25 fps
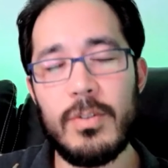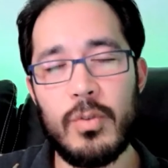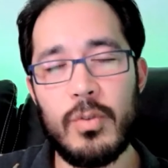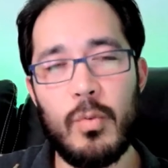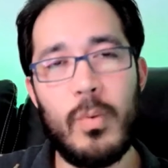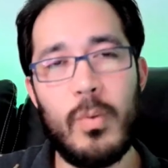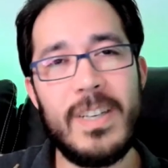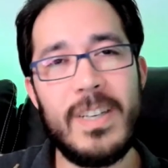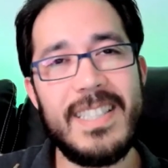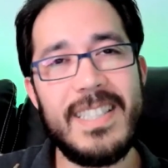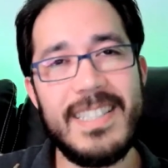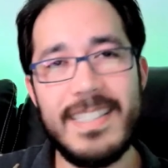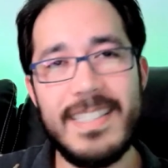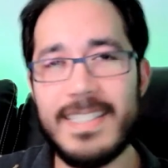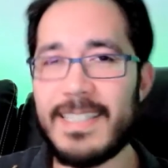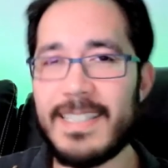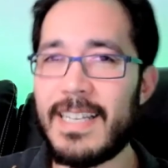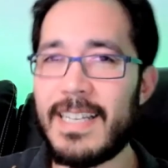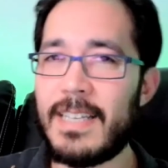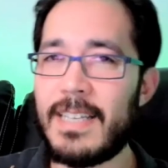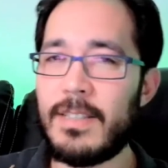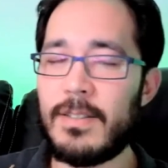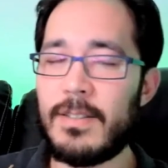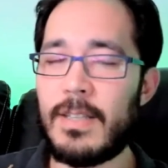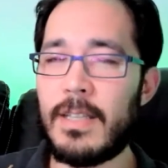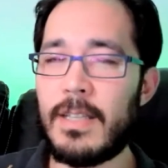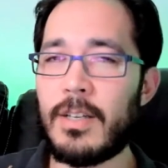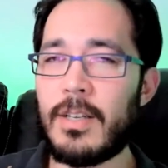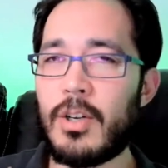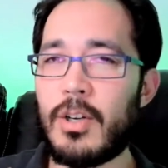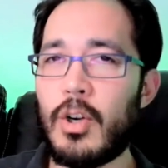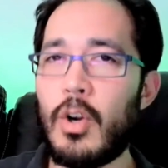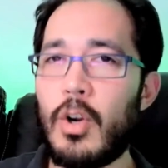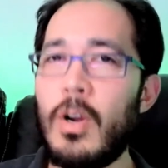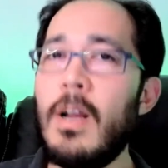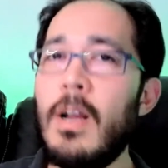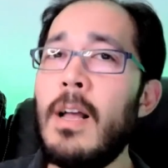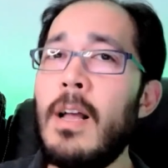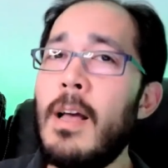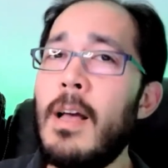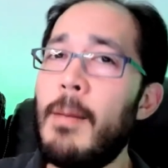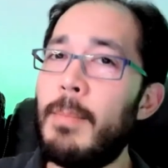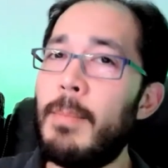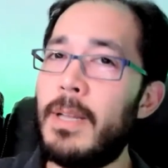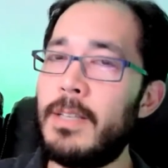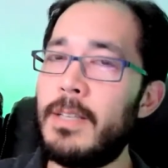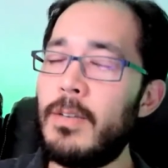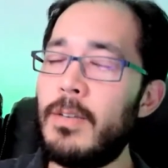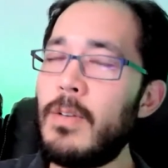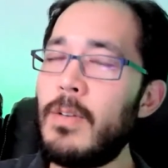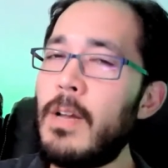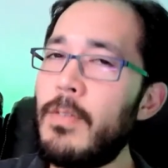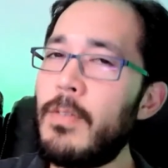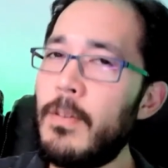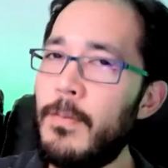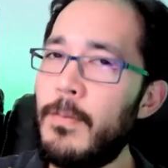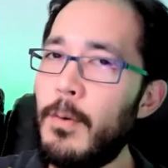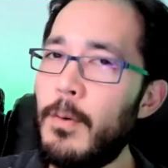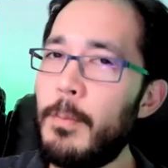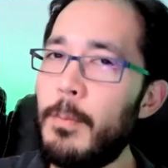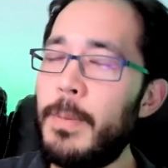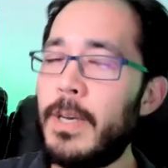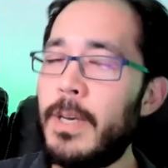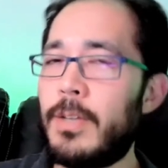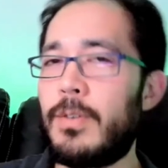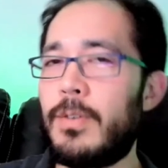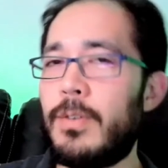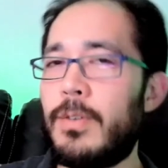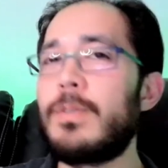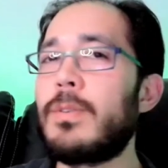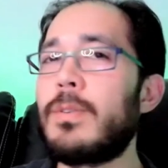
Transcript: twists that, that occur, but I don't have the full picture.